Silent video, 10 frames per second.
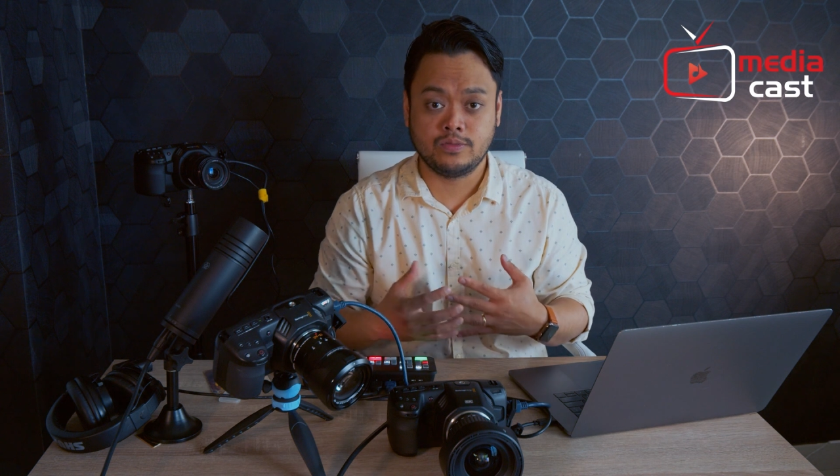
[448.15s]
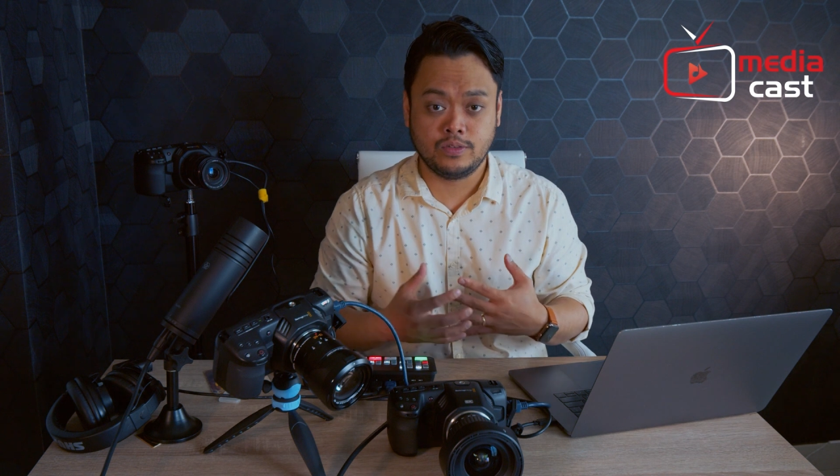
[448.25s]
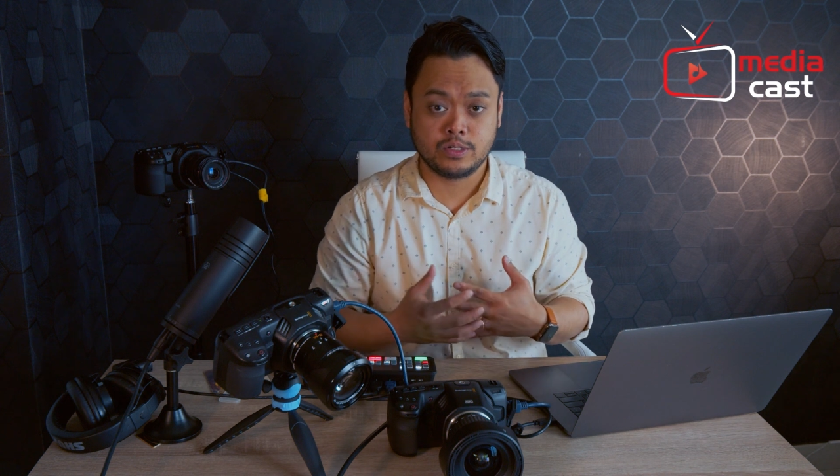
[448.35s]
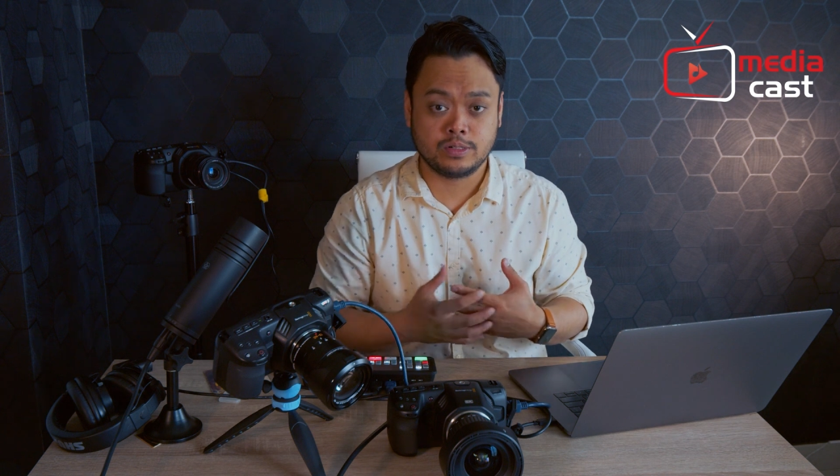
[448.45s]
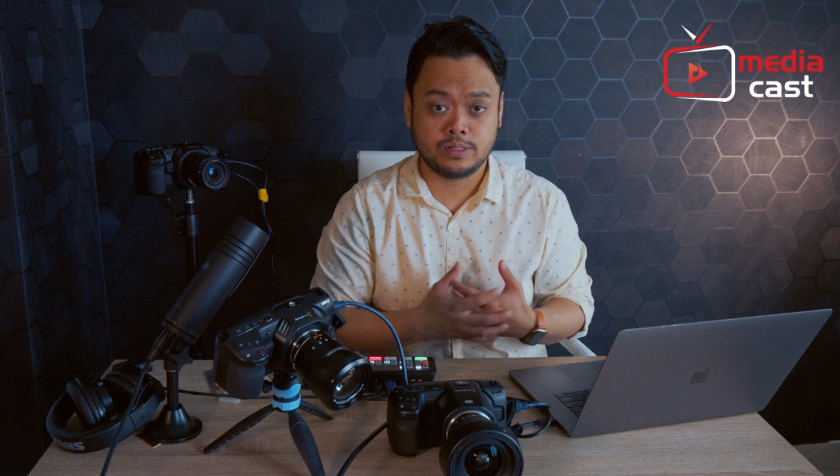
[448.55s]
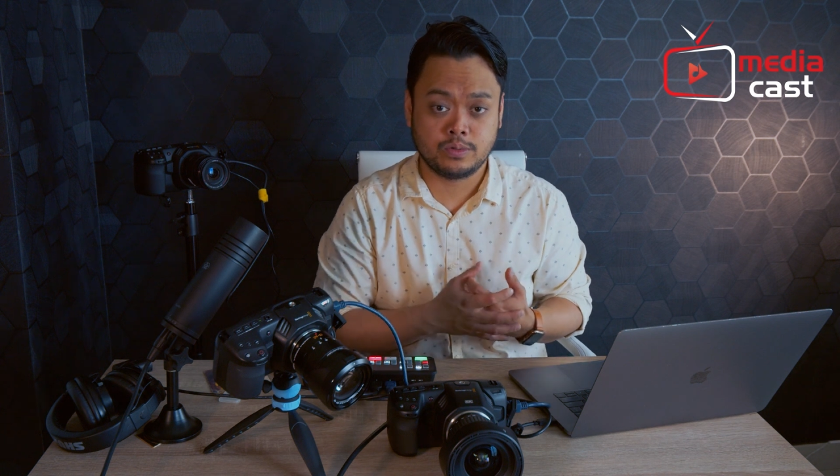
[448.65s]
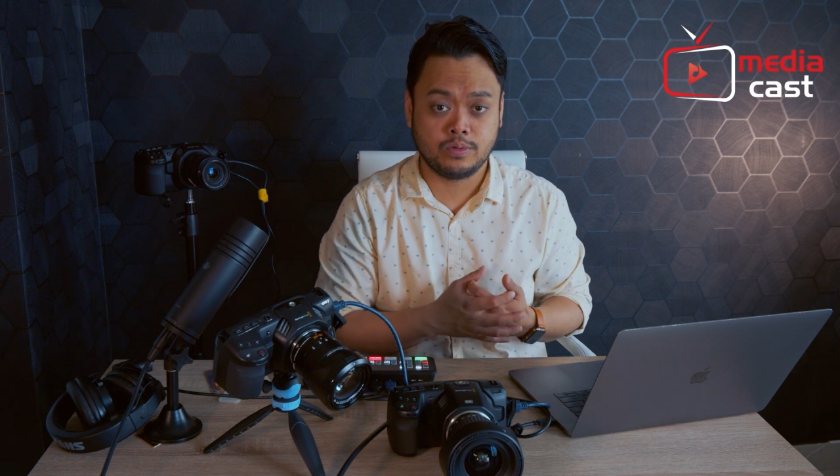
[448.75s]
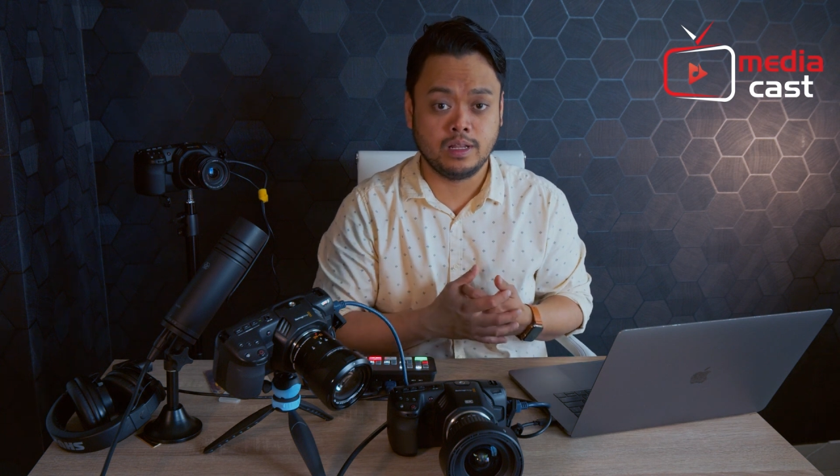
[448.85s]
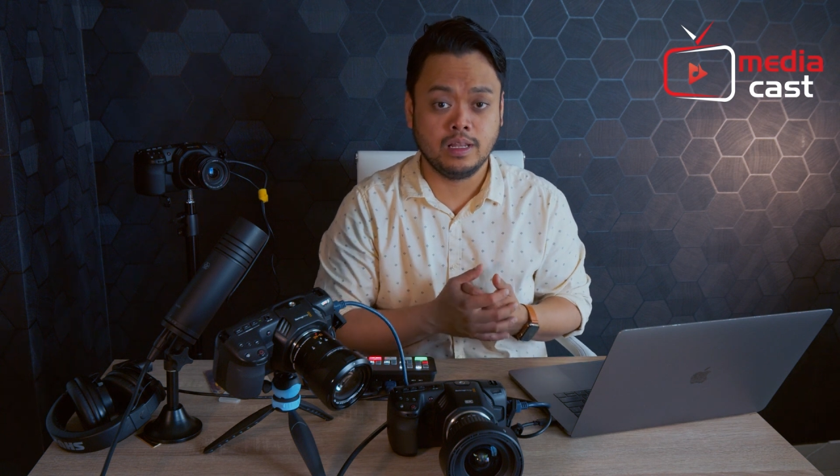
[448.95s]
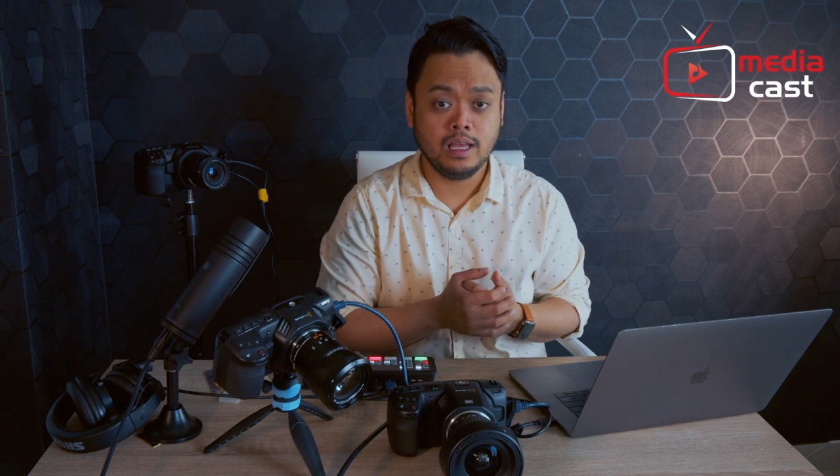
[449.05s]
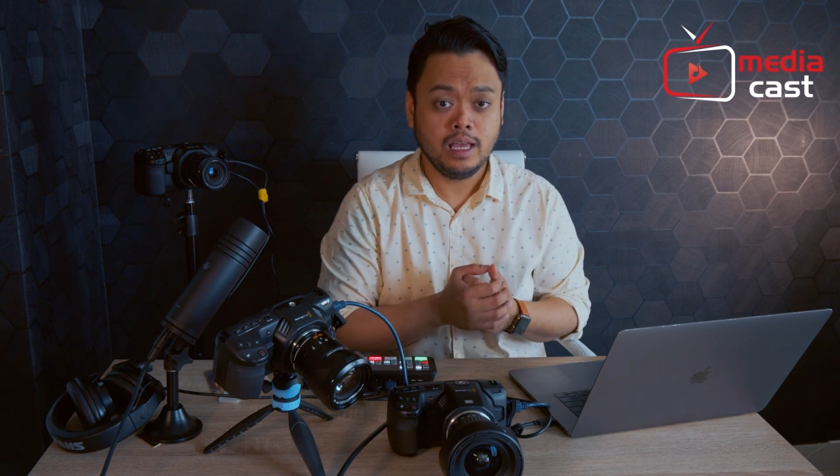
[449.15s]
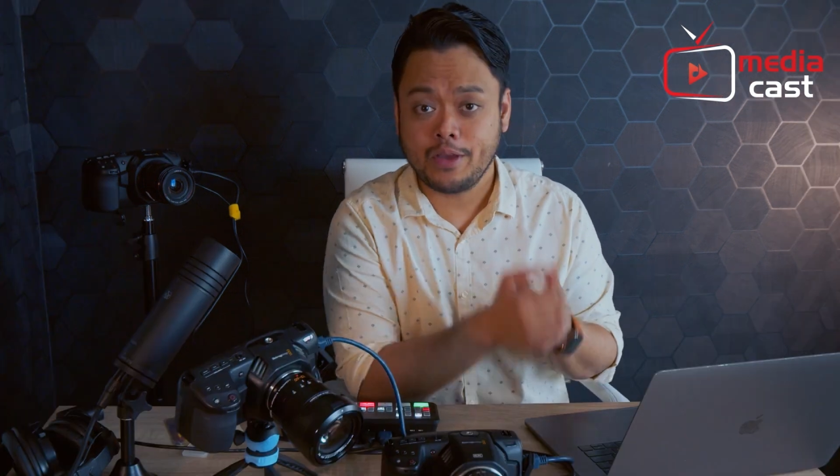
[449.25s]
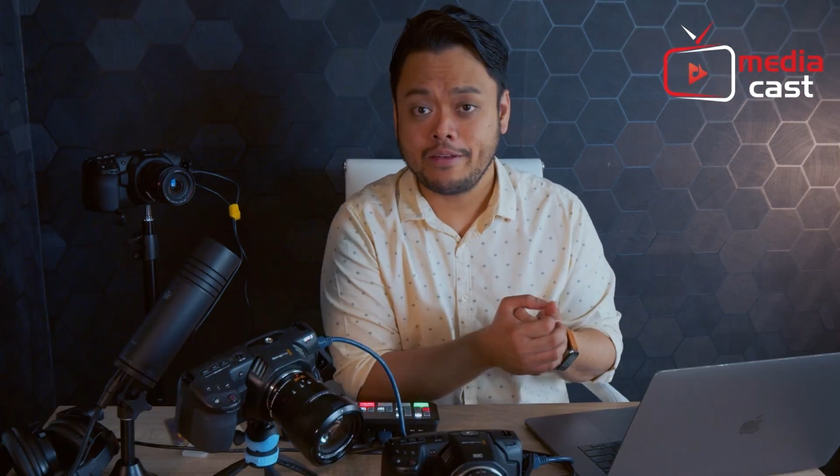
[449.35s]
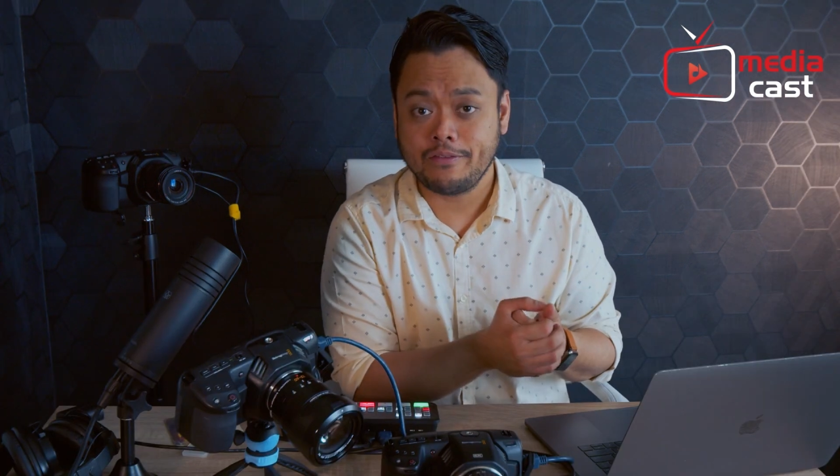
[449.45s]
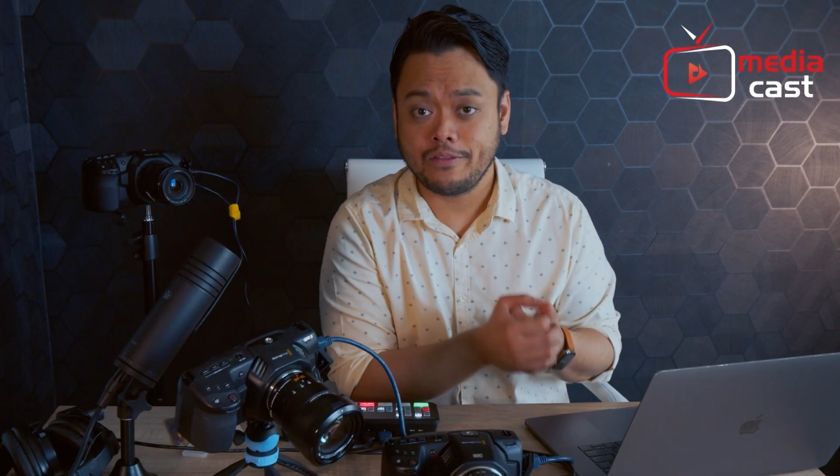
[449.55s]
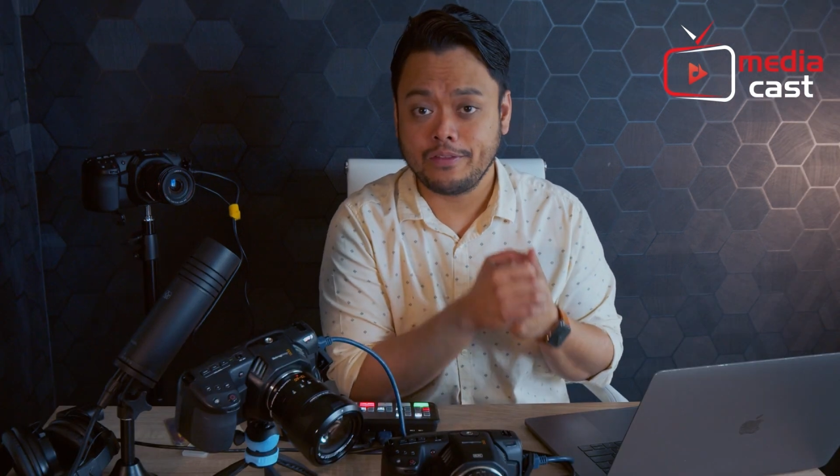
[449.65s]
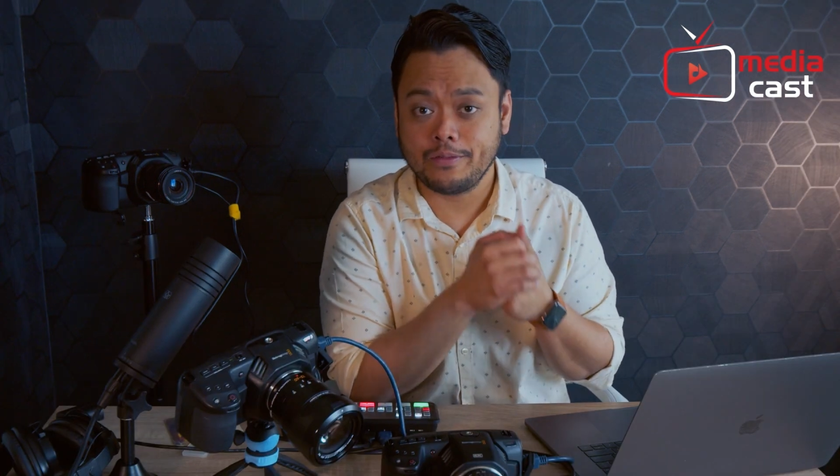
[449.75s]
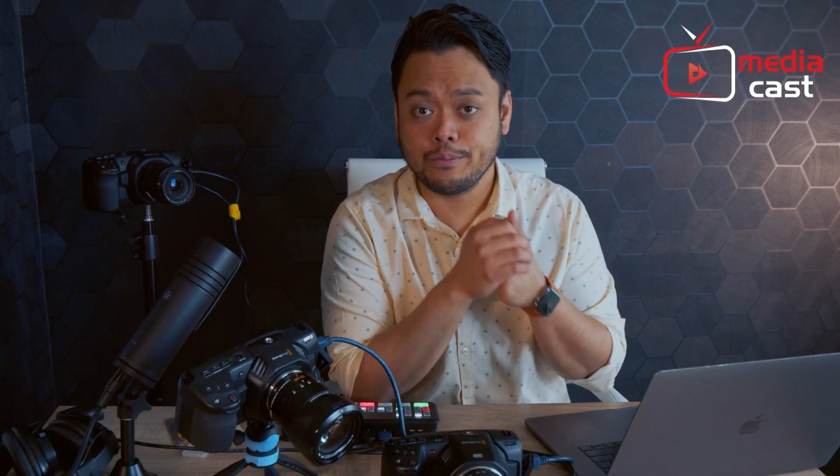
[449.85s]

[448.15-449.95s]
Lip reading: this feature as well. If you have